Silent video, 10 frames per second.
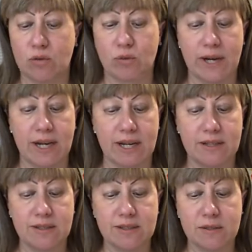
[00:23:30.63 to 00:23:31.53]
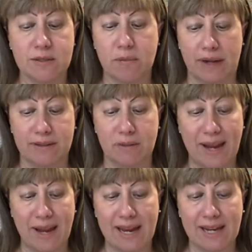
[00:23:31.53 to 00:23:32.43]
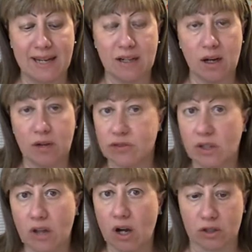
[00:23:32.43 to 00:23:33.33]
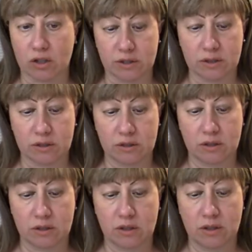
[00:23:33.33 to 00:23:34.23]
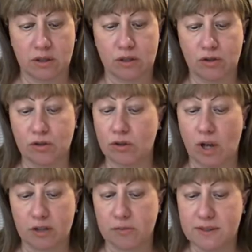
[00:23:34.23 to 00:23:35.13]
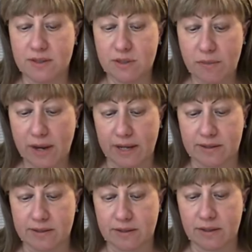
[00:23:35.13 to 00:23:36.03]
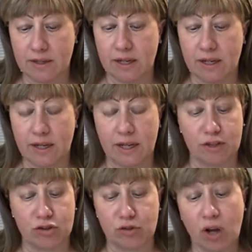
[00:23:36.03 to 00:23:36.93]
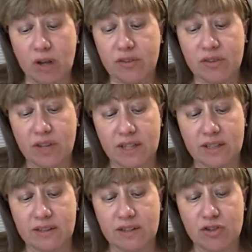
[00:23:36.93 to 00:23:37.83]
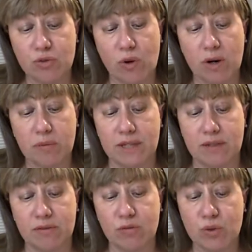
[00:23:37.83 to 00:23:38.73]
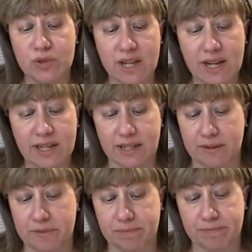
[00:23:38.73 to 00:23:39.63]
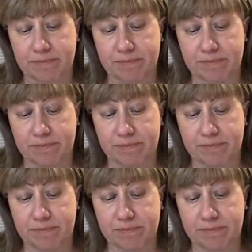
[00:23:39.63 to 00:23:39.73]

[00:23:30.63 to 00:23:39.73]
raised by the pain of the conquered. Do not be dismayed, and do not think that you are being forsaken.